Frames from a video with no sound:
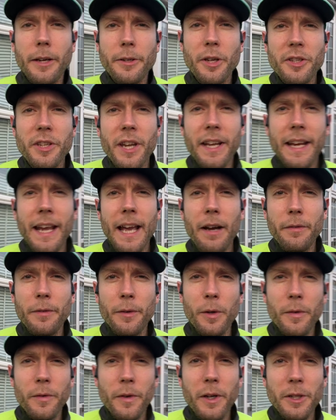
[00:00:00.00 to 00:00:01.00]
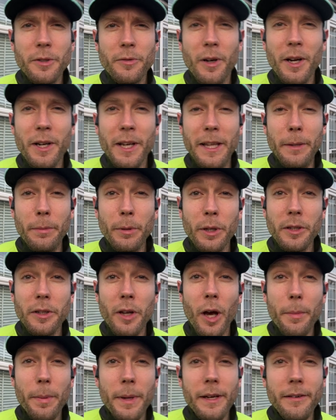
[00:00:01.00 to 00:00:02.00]
just heading out for first run in the Brooks
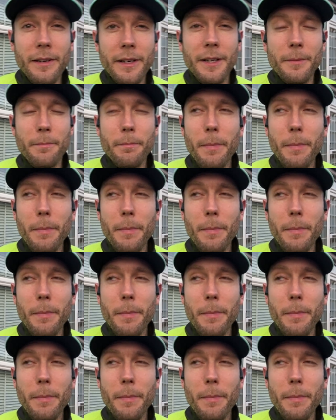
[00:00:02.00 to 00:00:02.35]
Hyperion